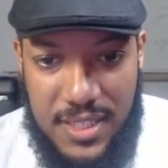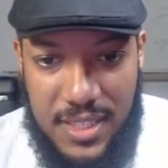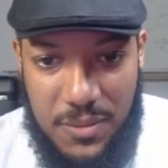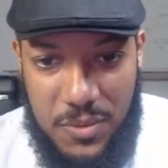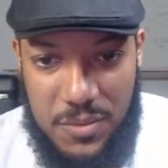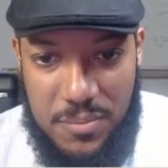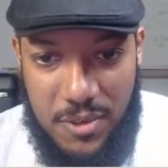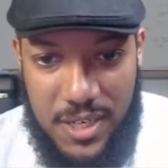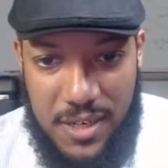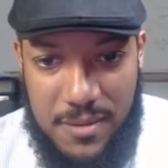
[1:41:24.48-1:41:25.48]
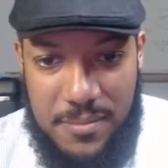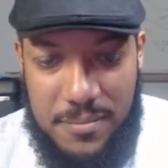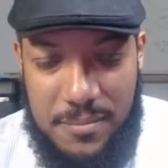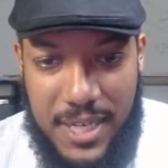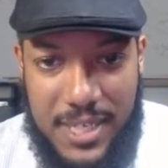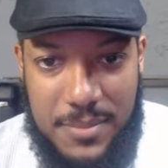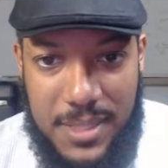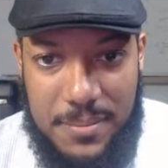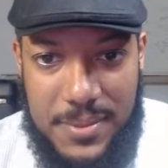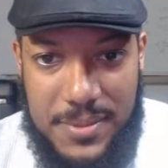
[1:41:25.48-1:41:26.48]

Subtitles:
and we'll bring our bottom up.